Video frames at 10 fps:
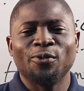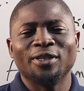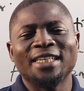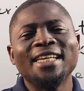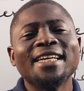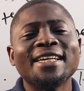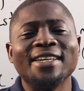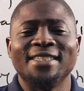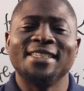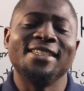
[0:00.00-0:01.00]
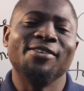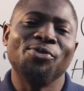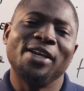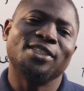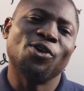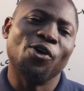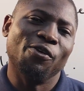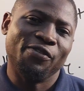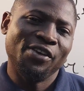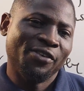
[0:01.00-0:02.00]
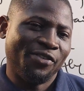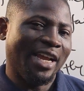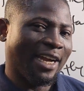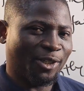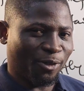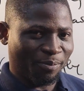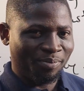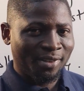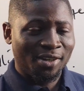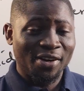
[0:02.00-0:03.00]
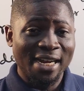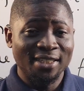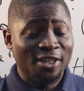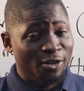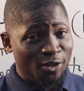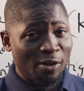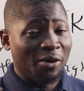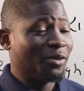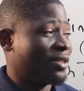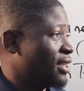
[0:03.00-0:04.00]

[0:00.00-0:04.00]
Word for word: what increase in the rate of reaction. All right, so I'm going to